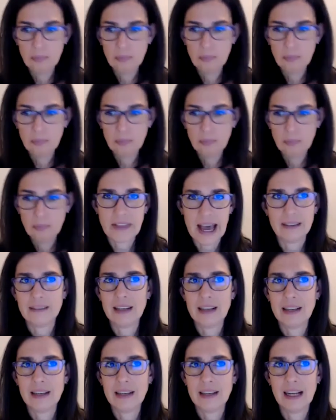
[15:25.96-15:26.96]
some of
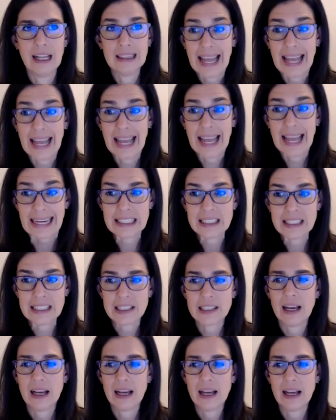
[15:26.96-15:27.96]
that
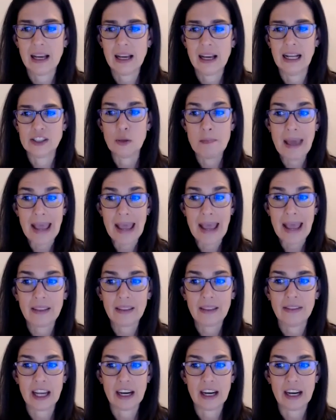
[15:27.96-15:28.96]
land to
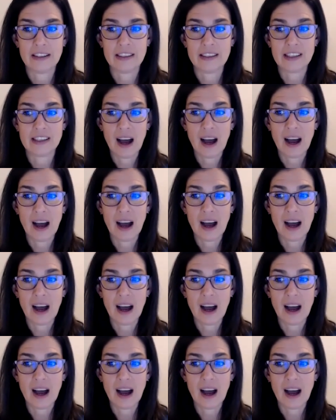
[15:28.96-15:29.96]
make their
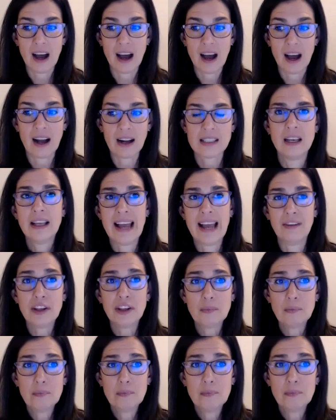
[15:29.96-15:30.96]
docks
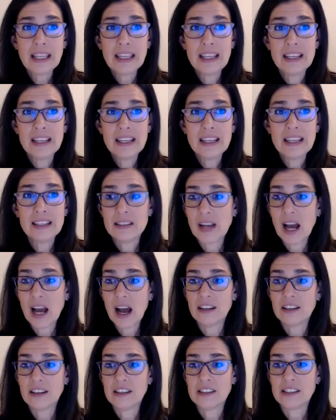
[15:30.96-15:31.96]
can have
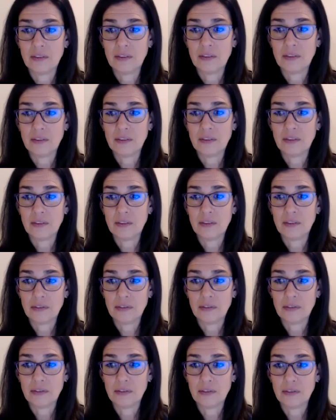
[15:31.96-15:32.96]
millions of dollars
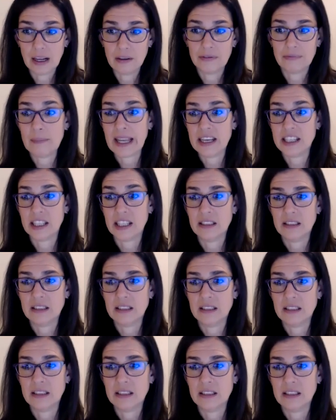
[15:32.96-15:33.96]
of
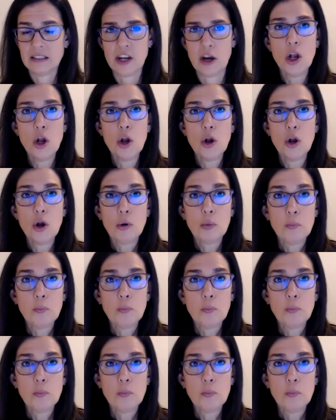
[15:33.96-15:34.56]
implications.